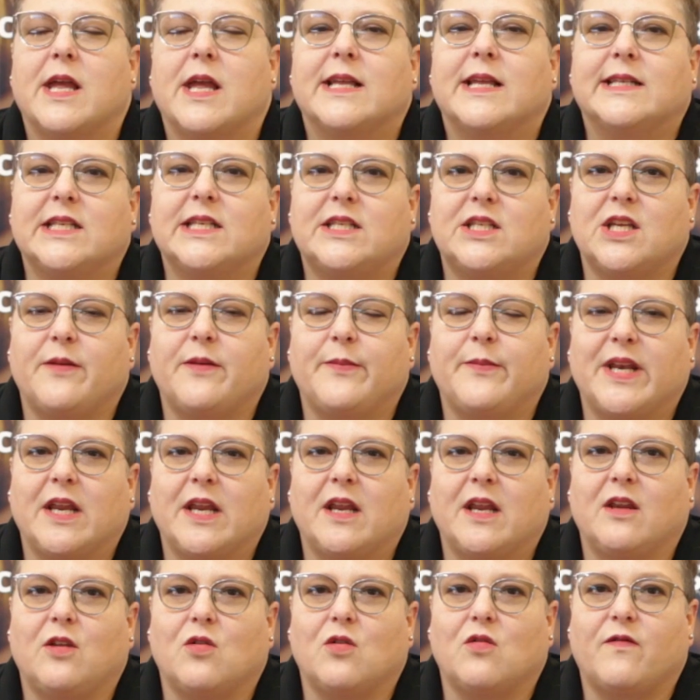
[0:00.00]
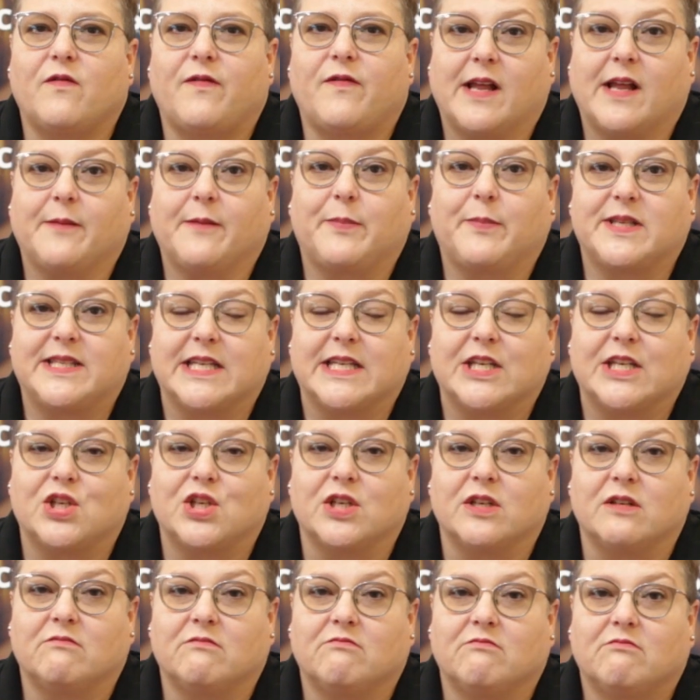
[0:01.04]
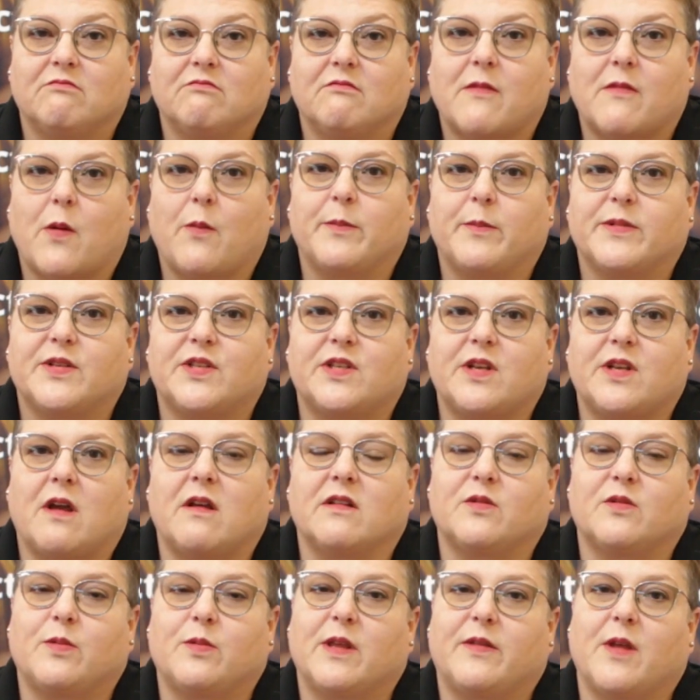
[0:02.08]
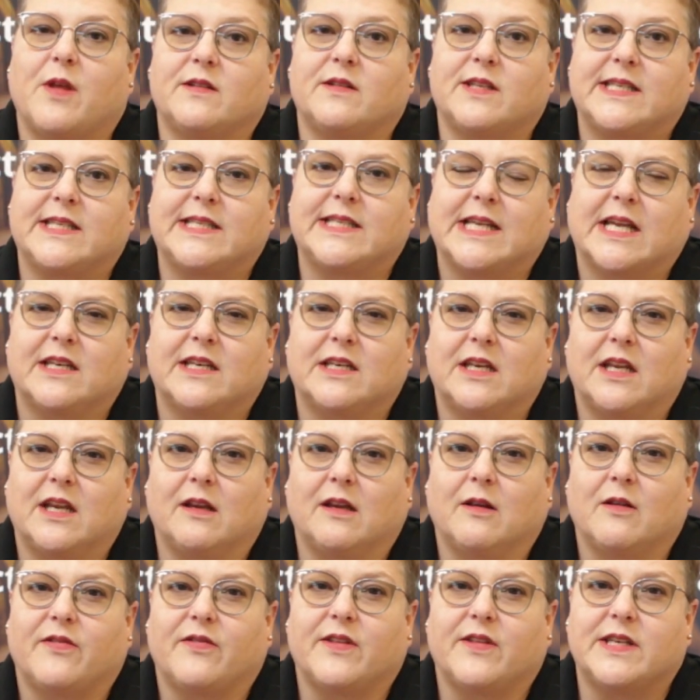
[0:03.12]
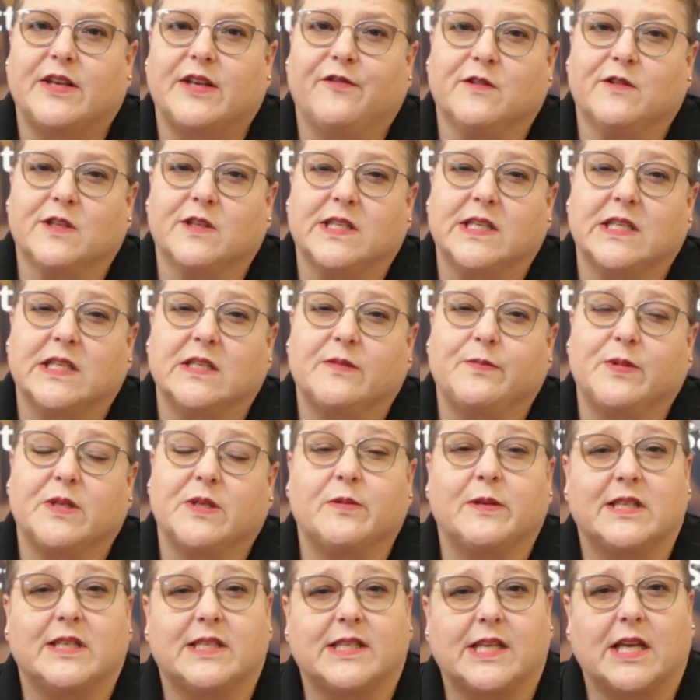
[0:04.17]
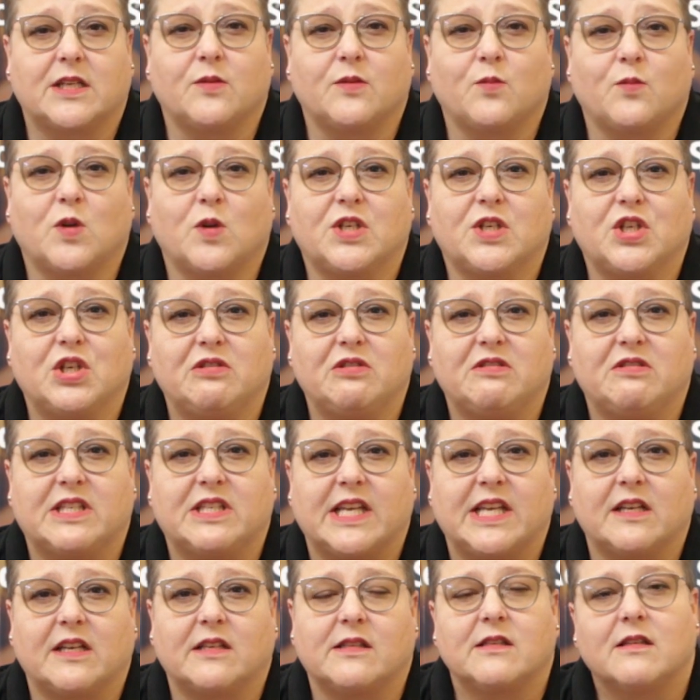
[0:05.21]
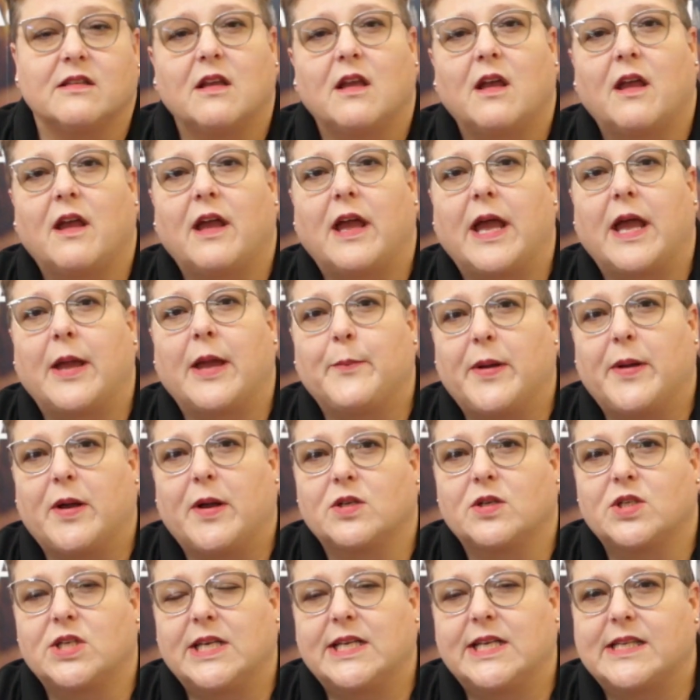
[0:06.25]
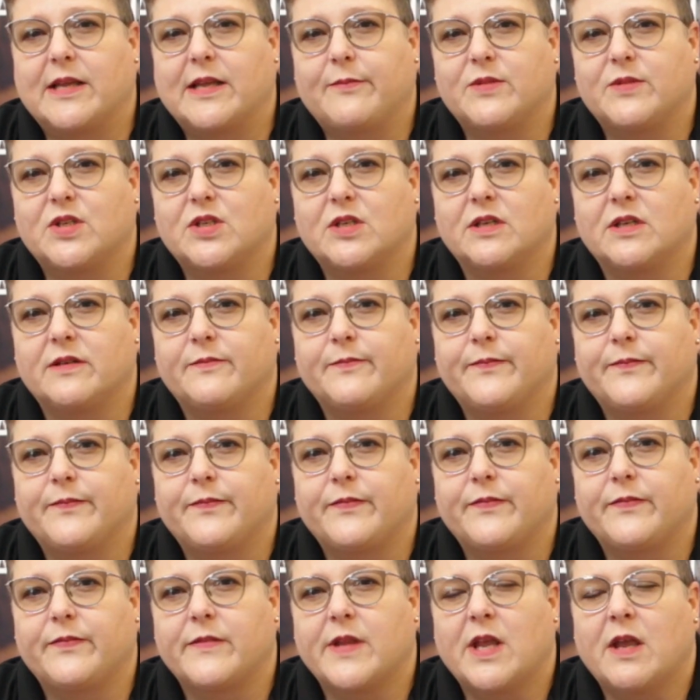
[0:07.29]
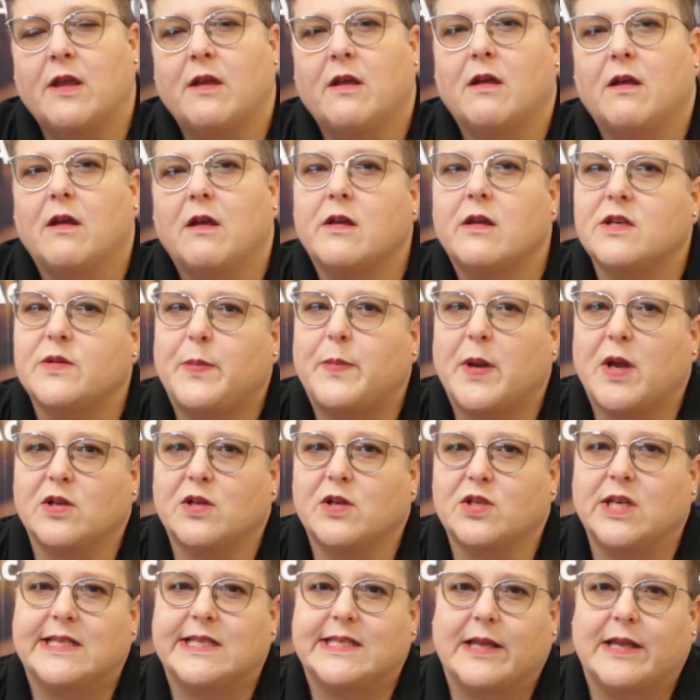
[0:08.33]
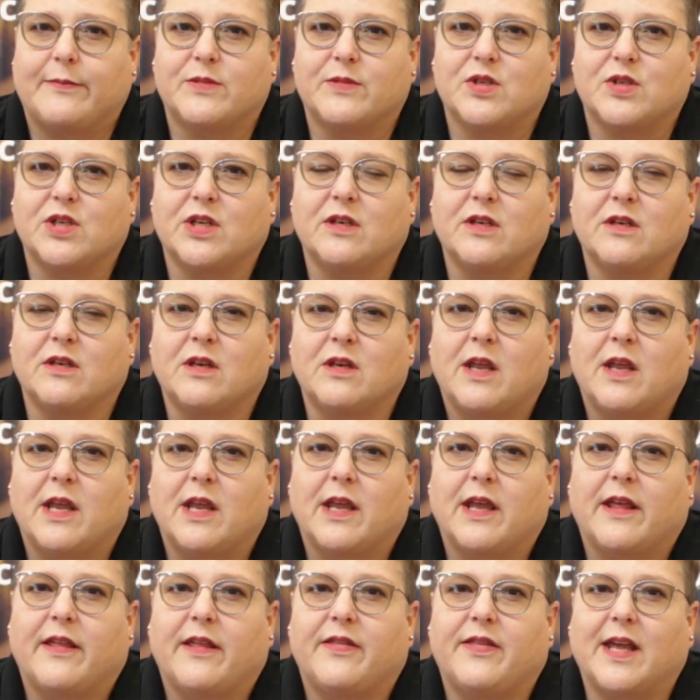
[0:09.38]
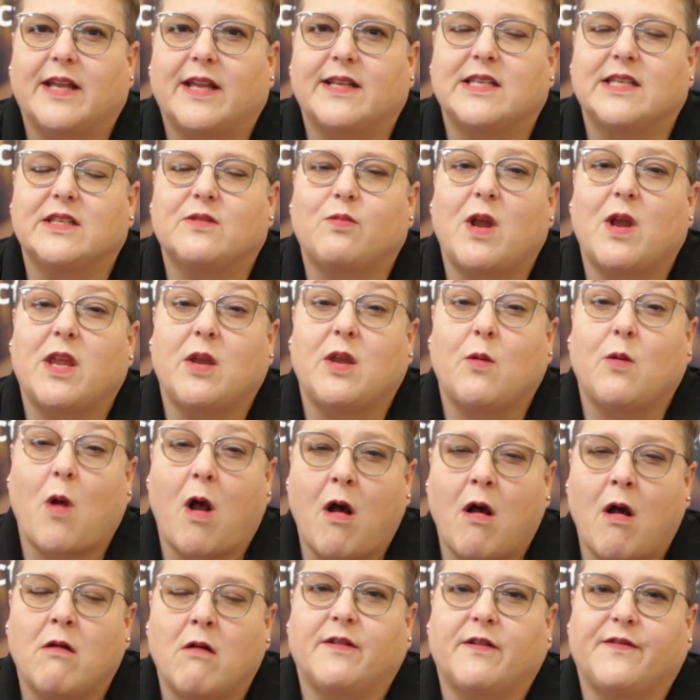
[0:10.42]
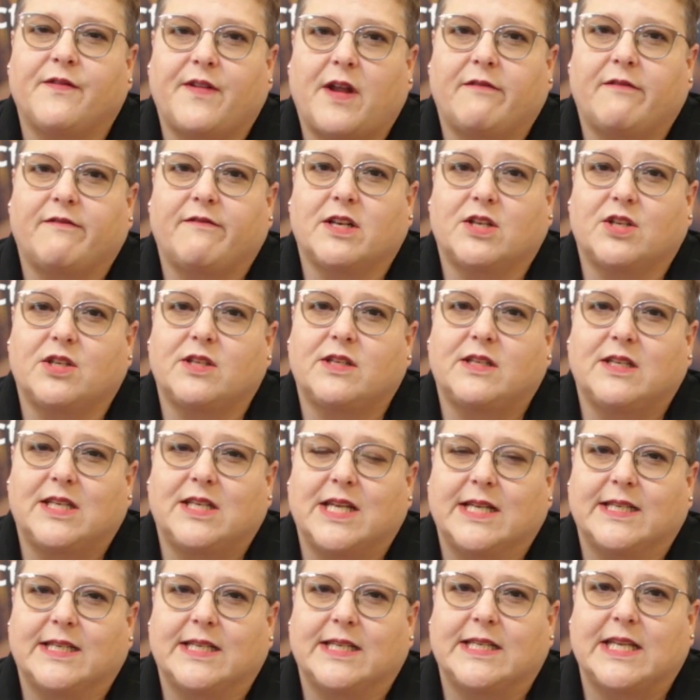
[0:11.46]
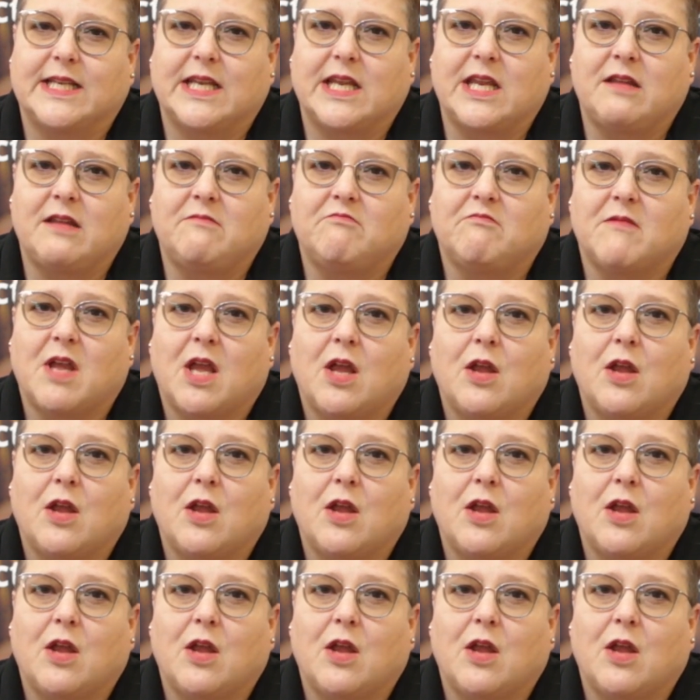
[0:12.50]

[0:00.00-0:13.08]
Determining your VAT position starts with understanding the differences between Section 126 and partial exemption. Under partial exemption, that is where you are a VAT registered entity.